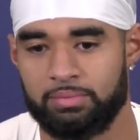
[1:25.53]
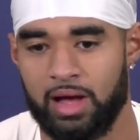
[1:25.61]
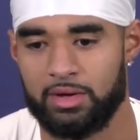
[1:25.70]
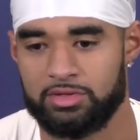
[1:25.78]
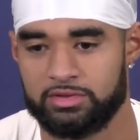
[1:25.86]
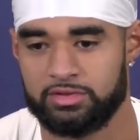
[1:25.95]

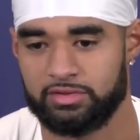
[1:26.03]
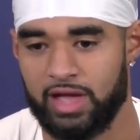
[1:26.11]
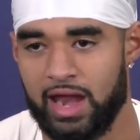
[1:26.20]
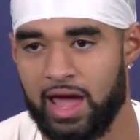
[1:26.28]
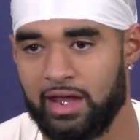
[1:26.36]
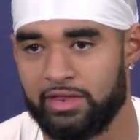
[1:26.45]
Probably should have just
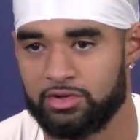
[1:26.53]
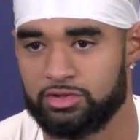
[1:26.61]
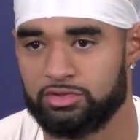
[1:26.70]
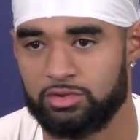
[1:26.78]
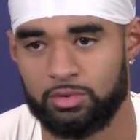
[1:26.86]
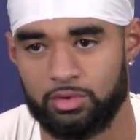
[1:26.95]
got out of there,
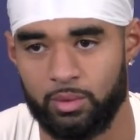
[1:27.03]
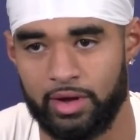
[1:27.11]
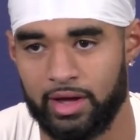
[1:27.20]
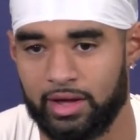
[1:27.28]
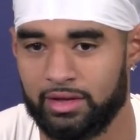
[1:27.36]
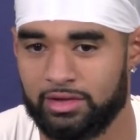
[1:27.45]
just threw it
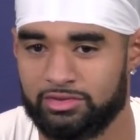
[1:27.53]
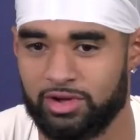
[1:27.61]
away.